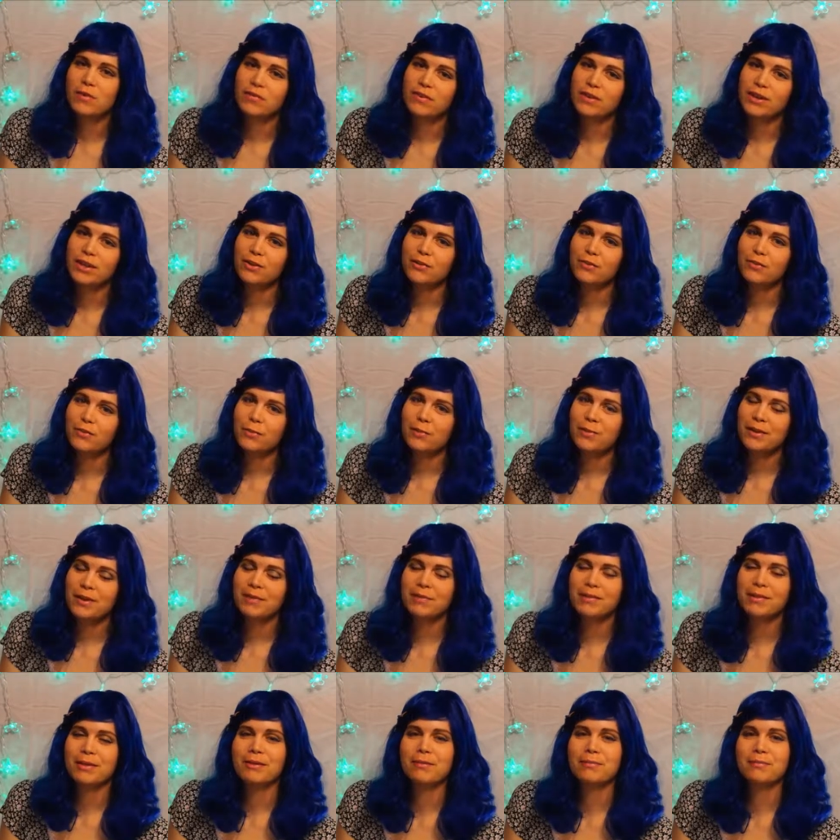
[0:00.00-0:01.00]
videos from
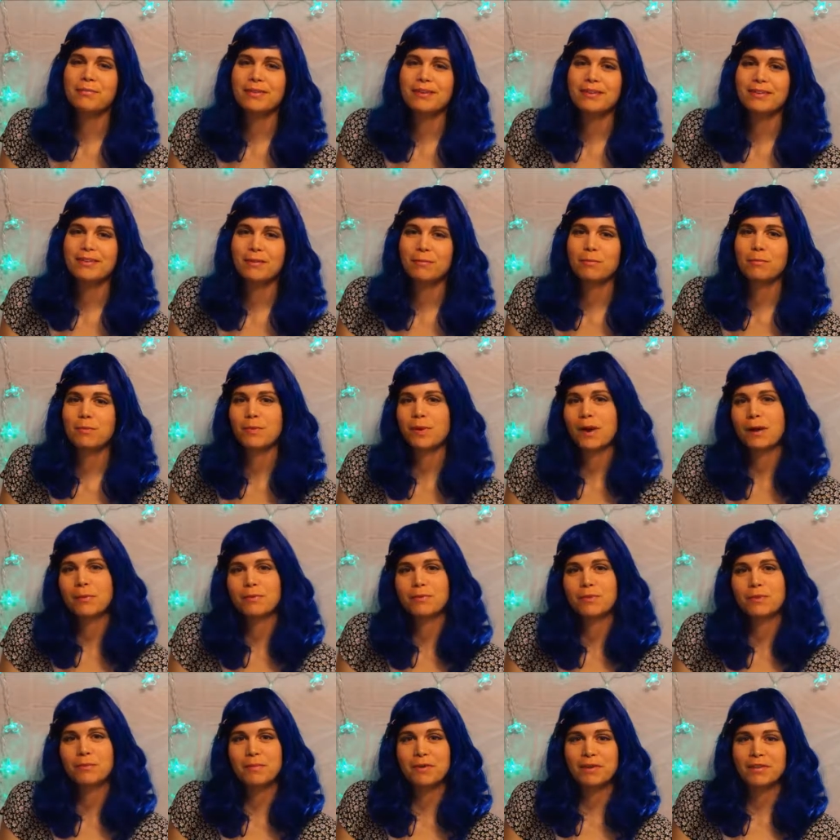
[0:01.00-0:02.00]
me, then please subscribe
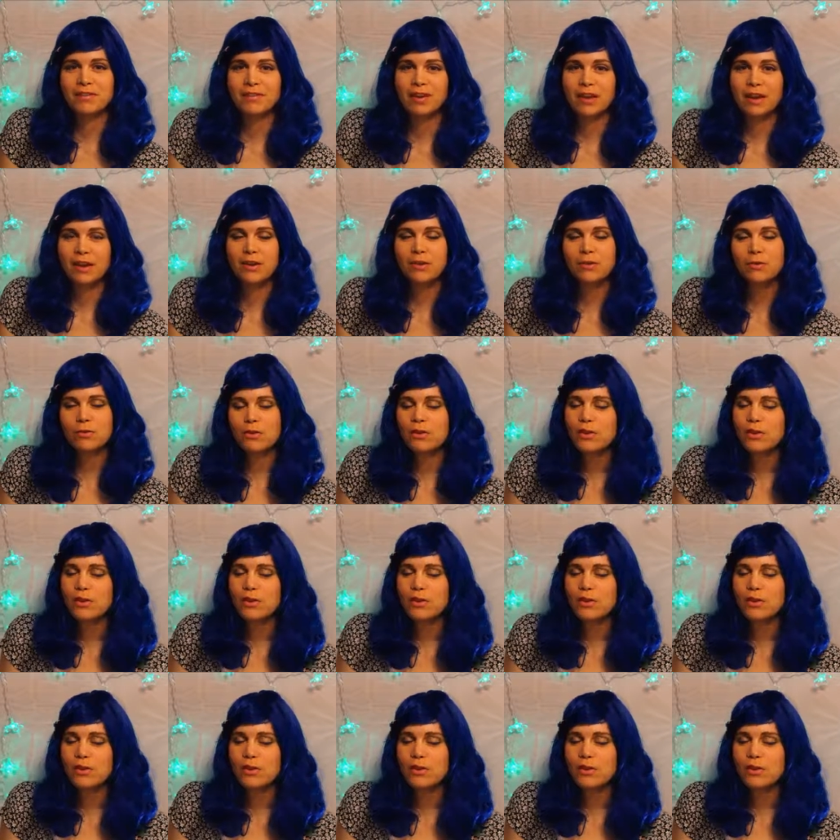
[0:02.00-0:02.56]
to my channel.